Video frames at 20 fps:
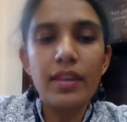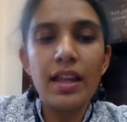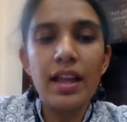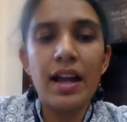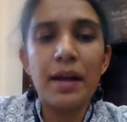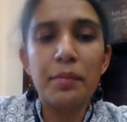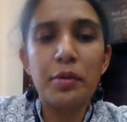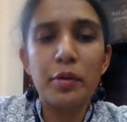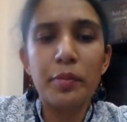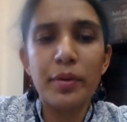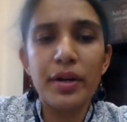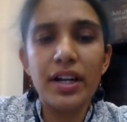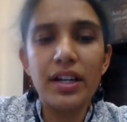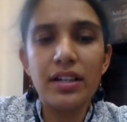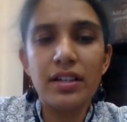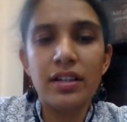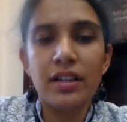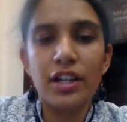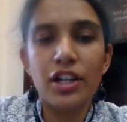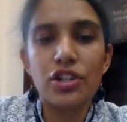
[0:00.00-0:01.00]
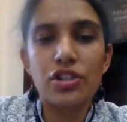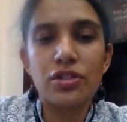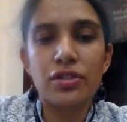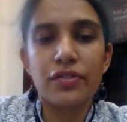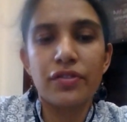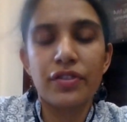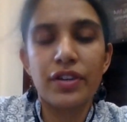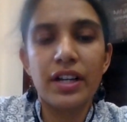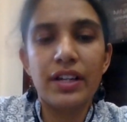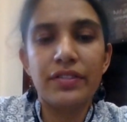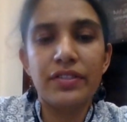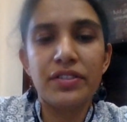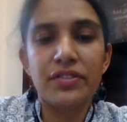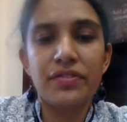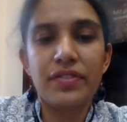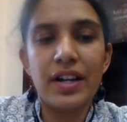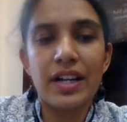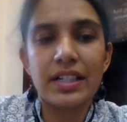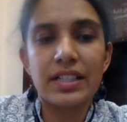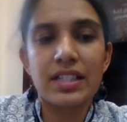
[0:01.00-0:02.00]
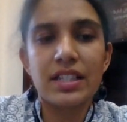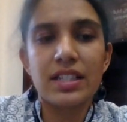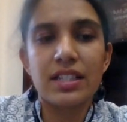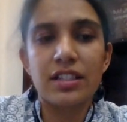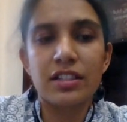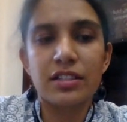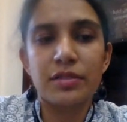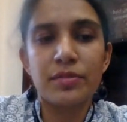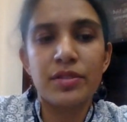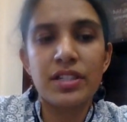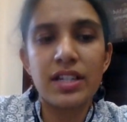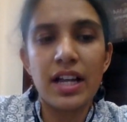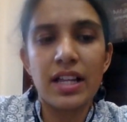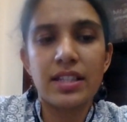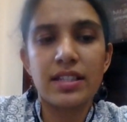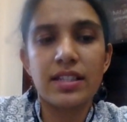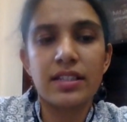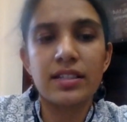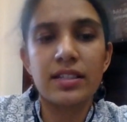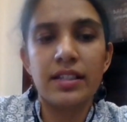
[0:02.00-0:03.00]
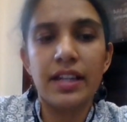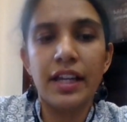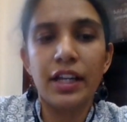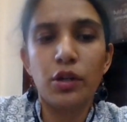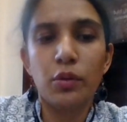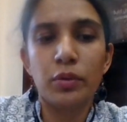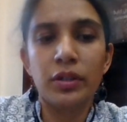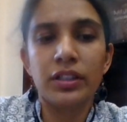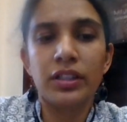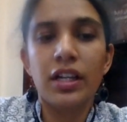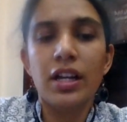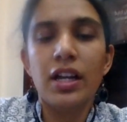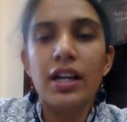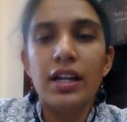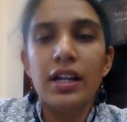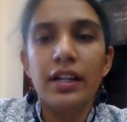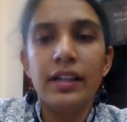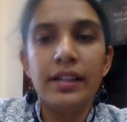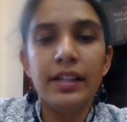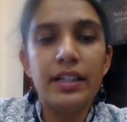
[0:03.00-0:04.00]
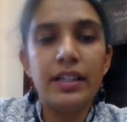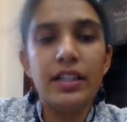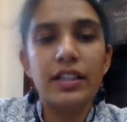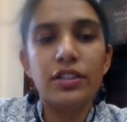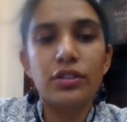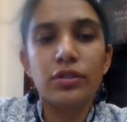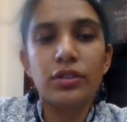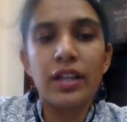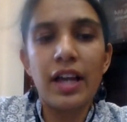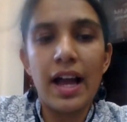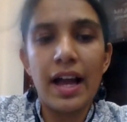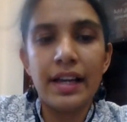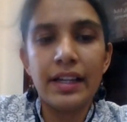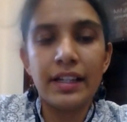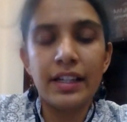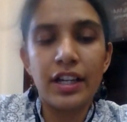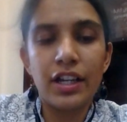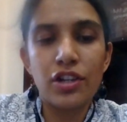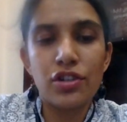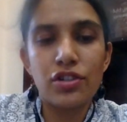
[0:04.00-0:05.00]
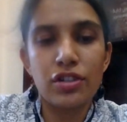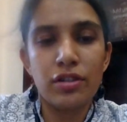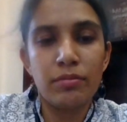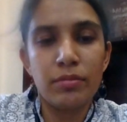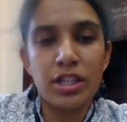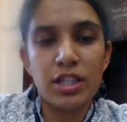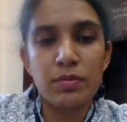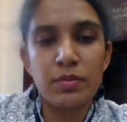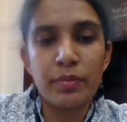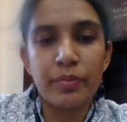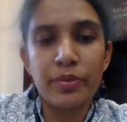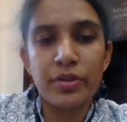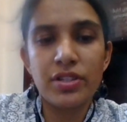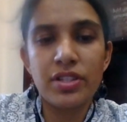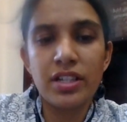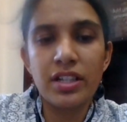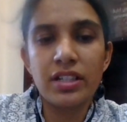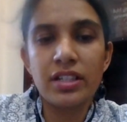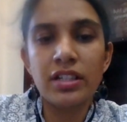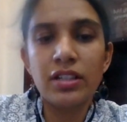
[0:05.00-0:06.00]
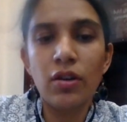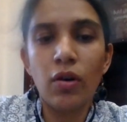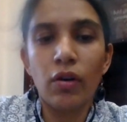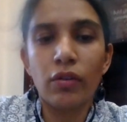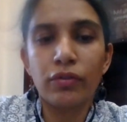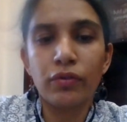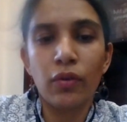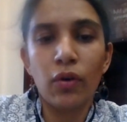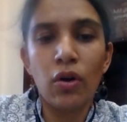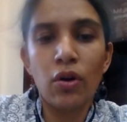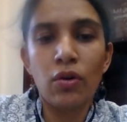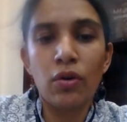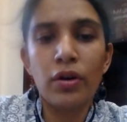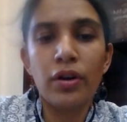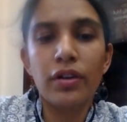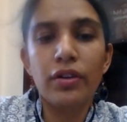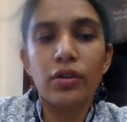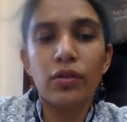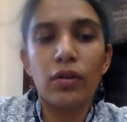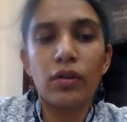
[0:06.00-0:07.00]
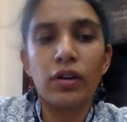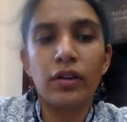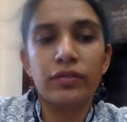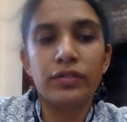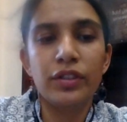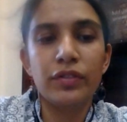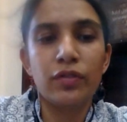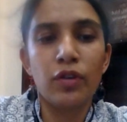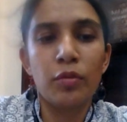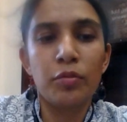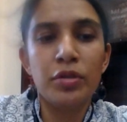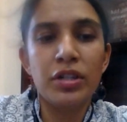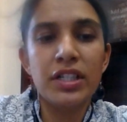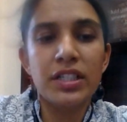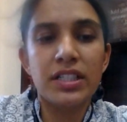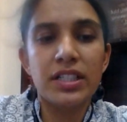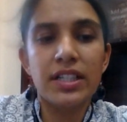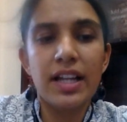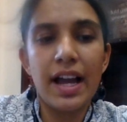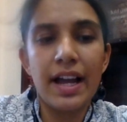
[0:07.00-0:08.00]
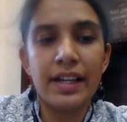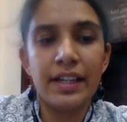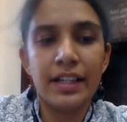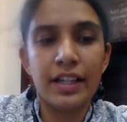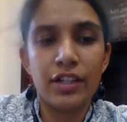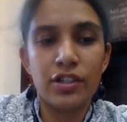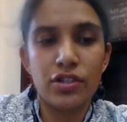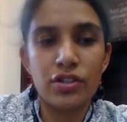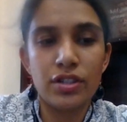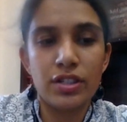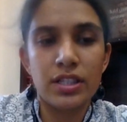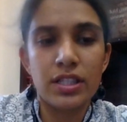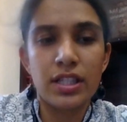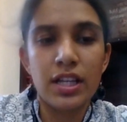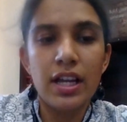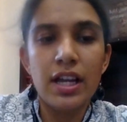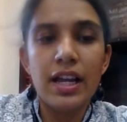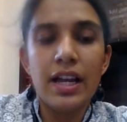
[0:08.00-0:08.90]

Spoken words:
appropriate narration of relevant facts and circumstances linked with leading to the allegation must be preceded or followed of the formulated allegations.